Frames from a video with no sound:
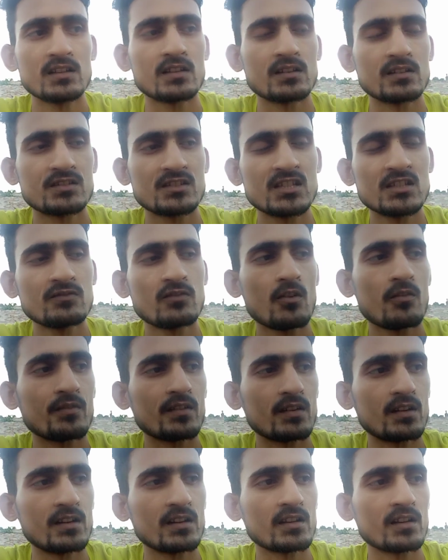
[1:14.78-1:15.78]
Chief of
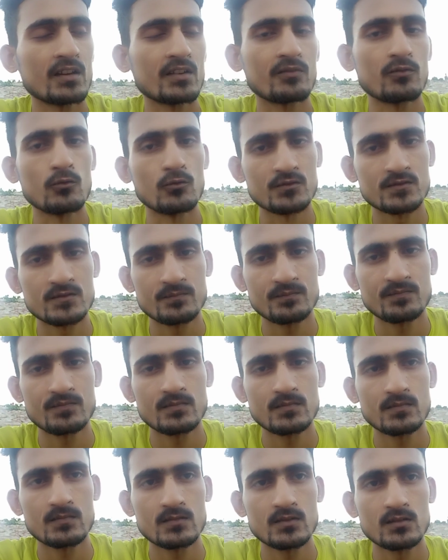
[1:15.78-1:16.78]
Indian Air Force.
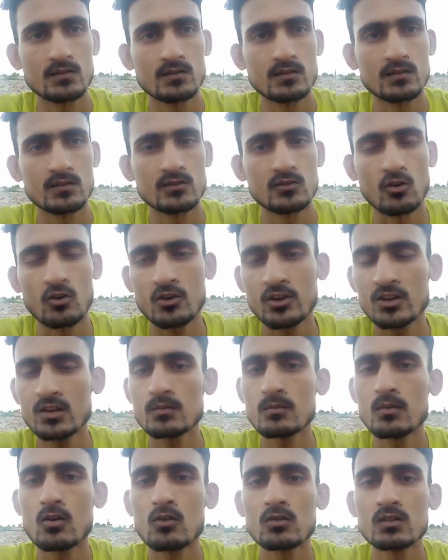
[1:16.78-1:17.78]
Talking
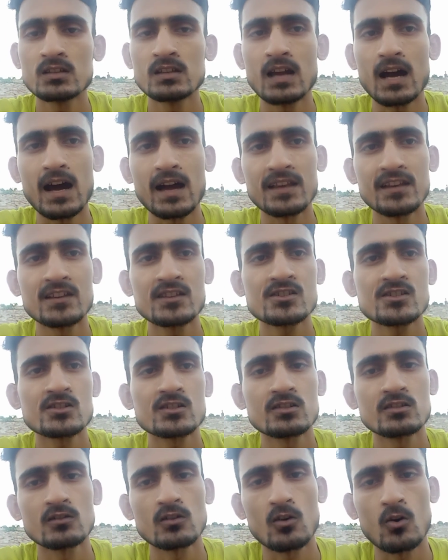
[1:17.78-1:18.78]
about the
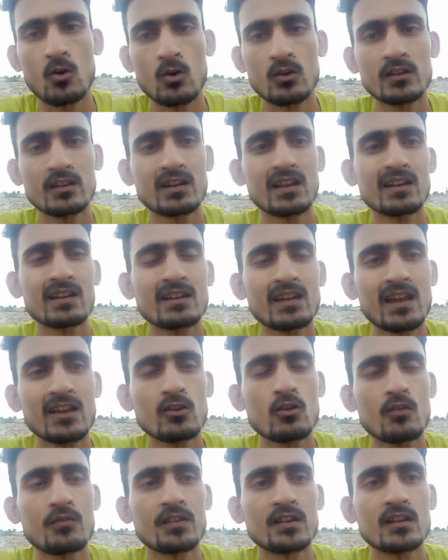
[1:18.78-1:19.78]
highest honorary
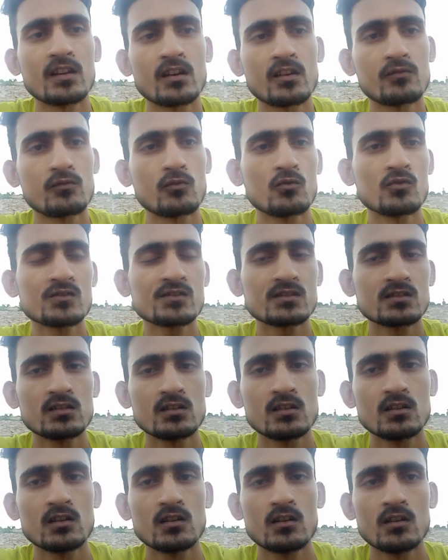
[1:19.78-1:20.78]
rank of Indian Air Force,
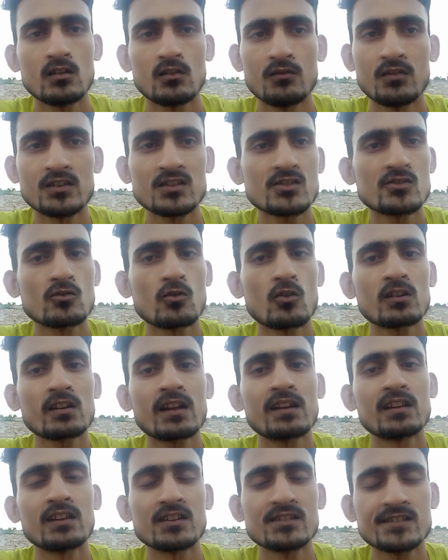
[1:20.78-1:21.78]
which is not
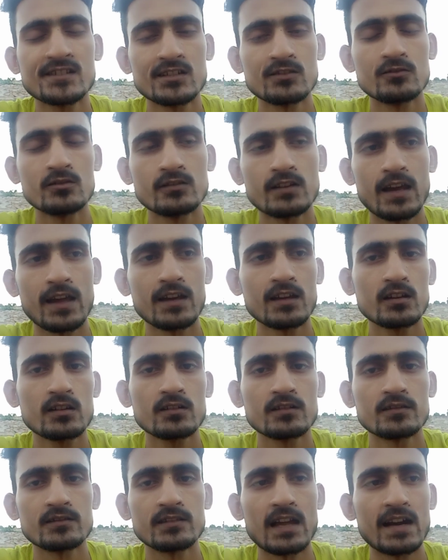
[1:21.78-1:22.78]
an executive rank,
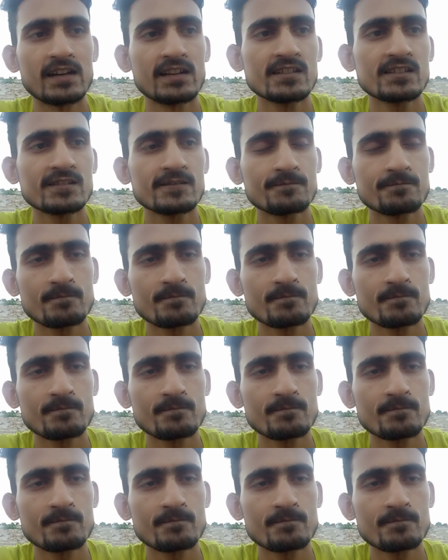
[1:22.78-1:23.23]
that is